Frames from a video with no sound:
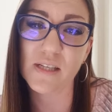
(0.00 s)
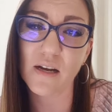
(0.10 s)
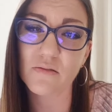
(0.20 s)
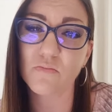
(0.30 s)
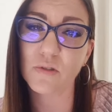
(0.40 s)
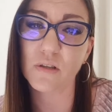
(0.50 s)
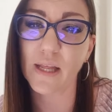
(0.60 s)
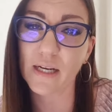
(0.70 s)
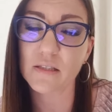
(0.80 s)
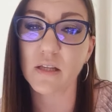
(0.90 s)
not
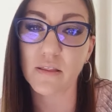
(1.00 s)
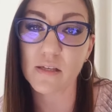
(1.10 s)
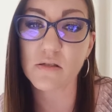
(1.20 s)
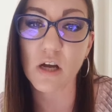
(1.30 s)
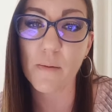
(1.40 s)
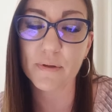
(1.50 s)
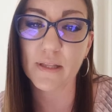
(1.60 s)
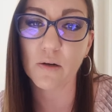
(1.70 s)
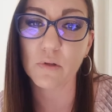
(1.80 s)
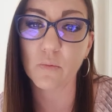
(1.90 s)
related to this
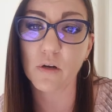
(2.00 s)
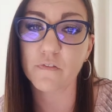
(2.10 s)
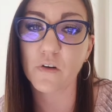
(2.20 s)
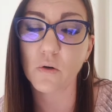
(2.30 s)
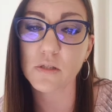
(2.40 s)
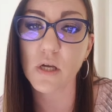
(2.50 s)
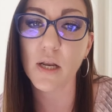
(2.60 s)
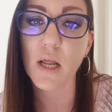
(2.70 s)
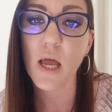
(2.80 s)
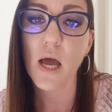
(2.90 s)
topic that I really want to focus
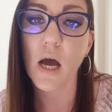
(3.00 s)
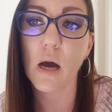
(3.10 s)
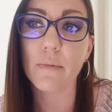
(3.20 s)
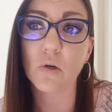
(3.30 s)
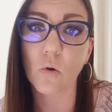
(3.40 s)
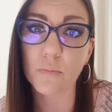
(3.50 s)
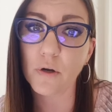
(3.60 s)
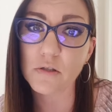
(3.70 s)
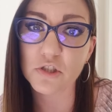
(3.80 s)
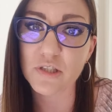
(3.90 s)
on.
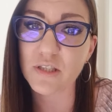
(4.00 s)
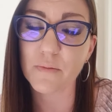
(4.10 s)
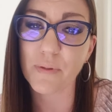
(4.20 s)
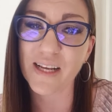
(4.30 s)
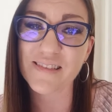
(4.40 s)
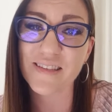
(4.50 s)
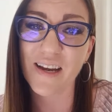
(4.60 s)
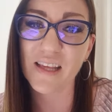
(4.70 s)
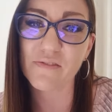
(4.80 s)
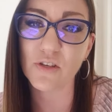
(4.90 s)
Agorapulse just did a big
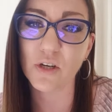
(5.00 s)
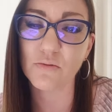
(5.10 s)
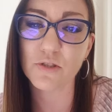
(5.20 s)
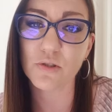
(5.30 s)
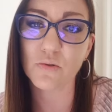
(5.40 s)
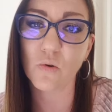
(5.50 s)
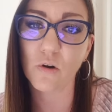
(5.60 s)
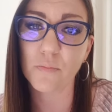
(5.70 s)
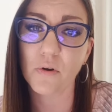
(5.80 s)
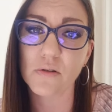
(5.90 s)
study. If you go to
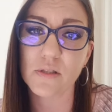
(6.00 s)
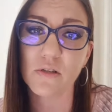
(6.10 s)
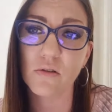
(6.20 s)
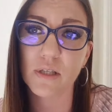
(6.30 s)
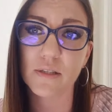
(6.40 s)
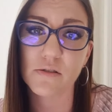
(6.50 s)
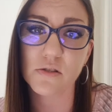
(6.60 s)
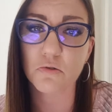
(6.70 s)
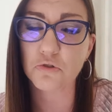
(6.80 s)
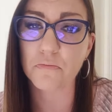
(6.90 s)
Agorapulse and you look at their
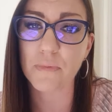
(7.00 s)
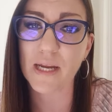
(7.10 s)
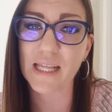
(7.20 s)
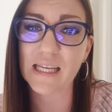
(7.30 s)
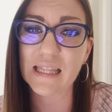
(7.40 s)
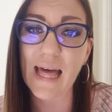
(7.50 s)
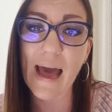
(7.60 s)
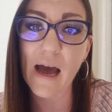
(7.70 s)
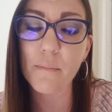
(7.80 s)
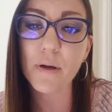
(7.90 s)
social media
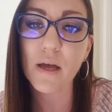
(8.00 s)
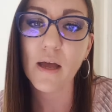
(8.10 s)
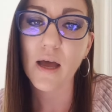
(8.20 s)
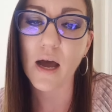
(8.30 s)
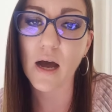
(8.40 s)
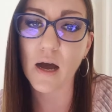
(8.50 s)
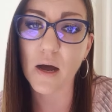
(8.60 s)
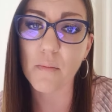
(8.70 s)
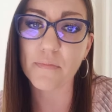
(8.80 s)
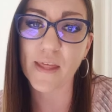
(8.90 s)
lab,
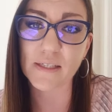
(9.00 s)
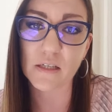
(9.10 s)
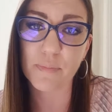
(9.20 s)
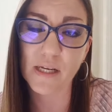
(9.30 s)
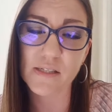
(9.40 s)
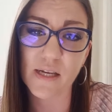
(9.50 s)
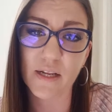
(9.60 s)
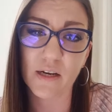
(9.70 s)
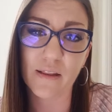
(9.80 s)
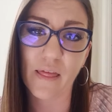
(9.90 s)
they did a big
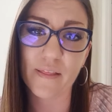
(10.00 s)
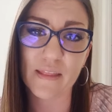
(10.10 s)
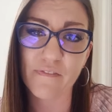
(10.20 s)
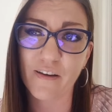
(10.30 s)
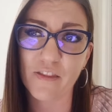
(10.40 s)
study on it, and I think they